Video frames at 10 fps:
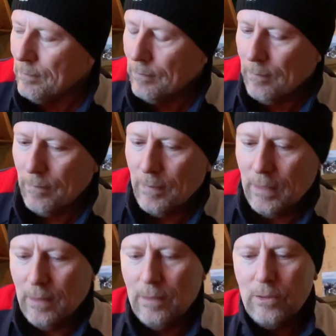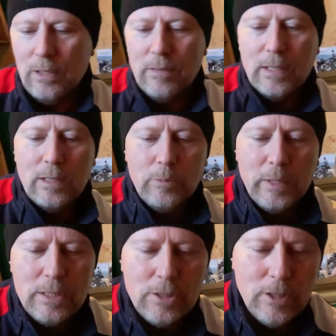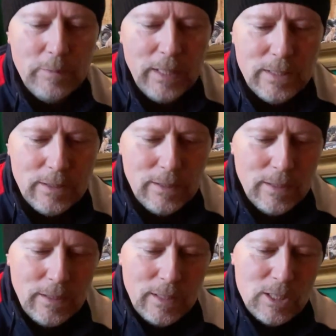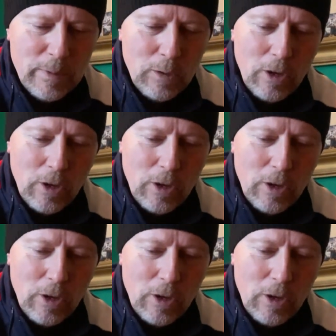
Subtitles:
Just give that a little bit of time there to melt.